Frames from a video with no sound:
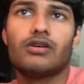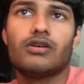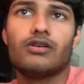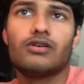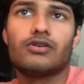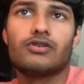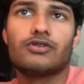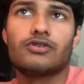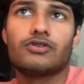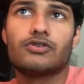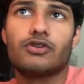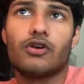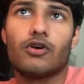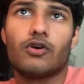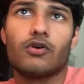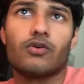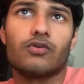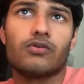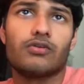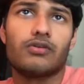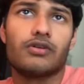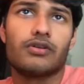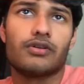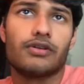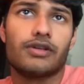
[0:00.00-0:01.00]
So
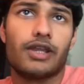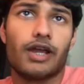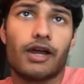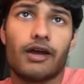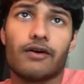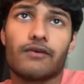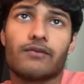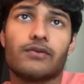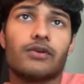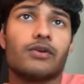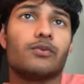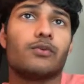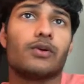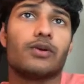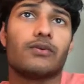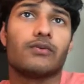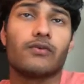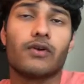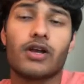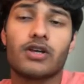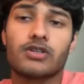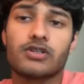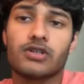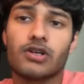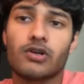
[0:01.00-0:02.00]
now if we
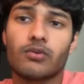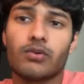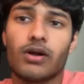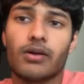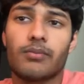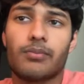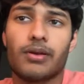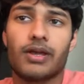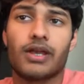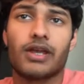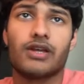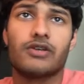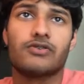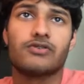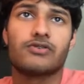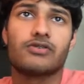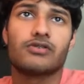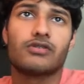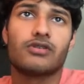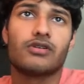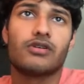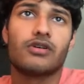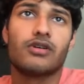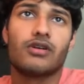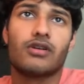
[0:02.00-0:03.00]
refresh our web page,
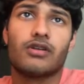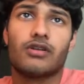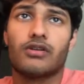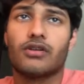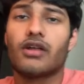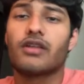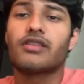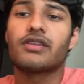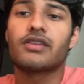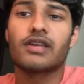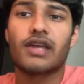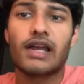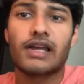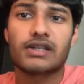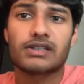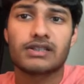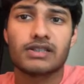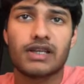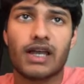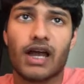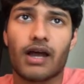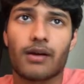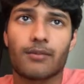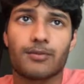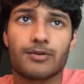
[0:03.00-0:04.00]
nothing actually
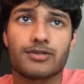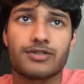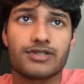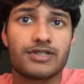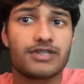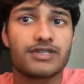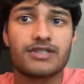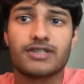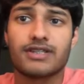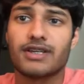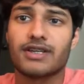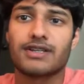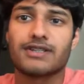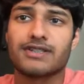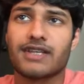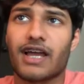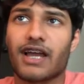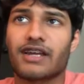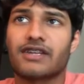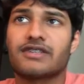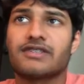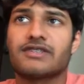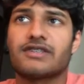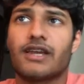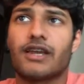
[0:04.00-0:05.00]
happens. It's the
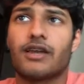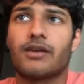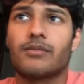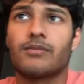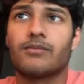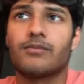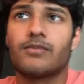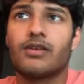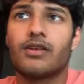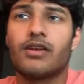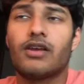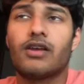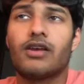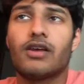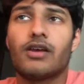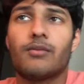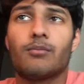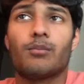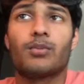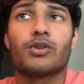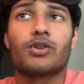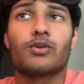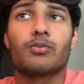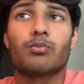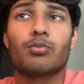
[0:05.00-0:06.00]
exact same,
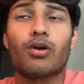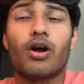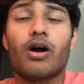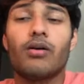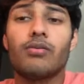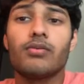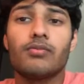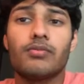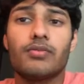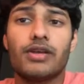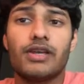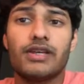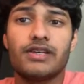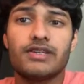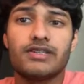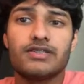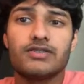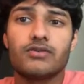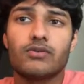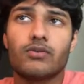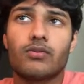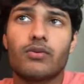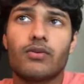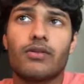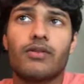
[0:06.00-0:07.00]
but the problem is
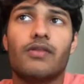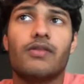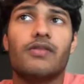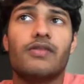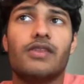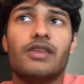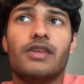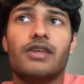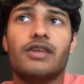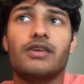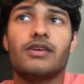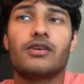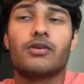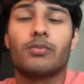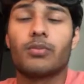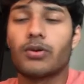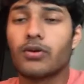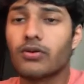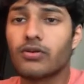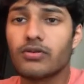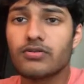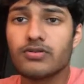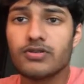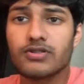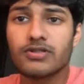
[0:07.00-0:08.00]
the
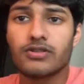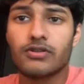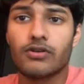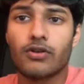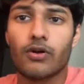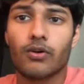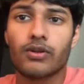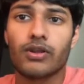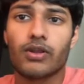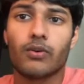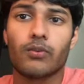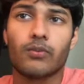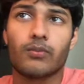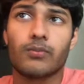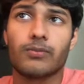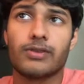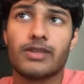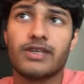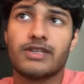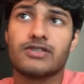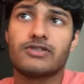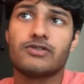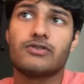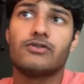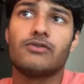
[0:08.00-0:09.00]
computer doesn't know that
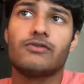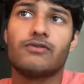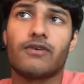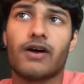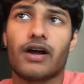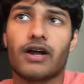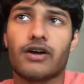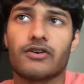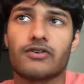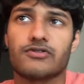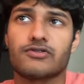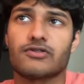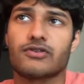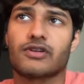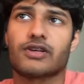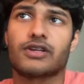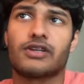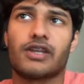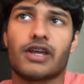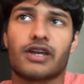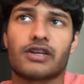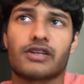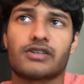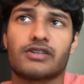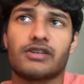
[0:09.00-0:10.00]
these two files are
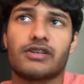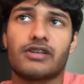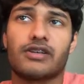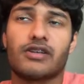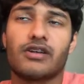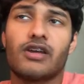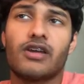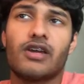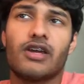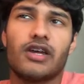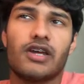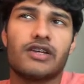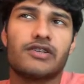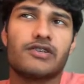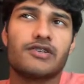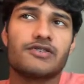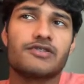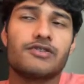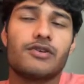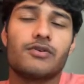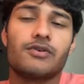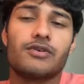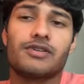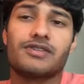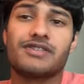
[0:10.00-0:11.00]
connected. It doesn't
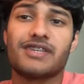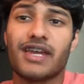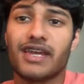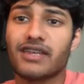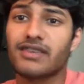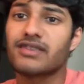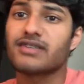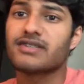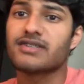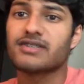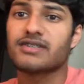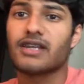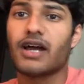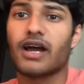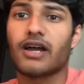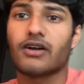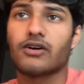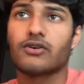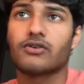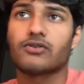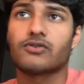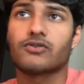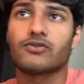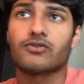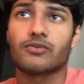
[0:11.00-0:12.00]
know to take the
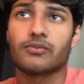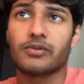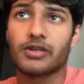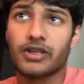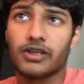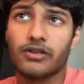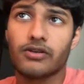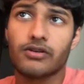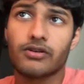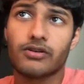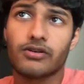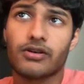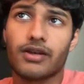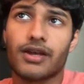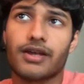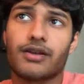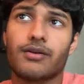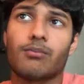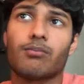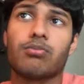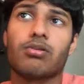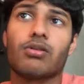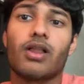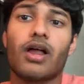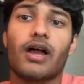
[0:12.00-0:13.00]
styles from here and
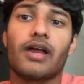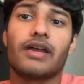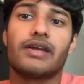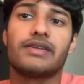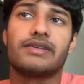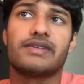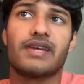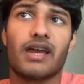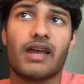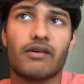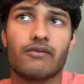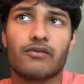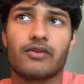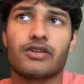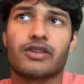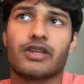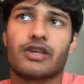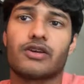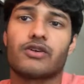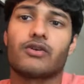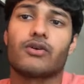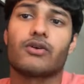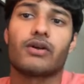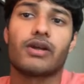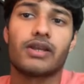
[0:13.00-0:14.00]
apply it to everything
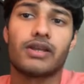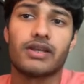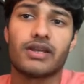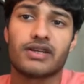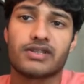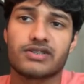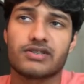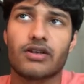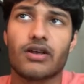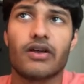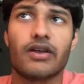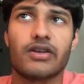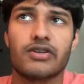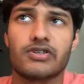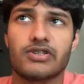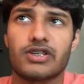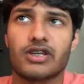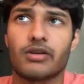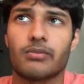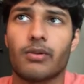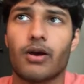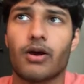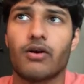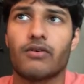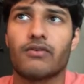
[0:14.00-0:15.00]
in our
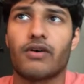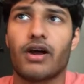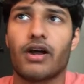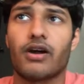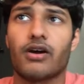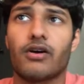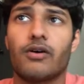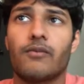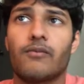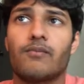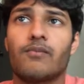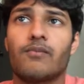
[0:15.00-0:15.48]
index.html file.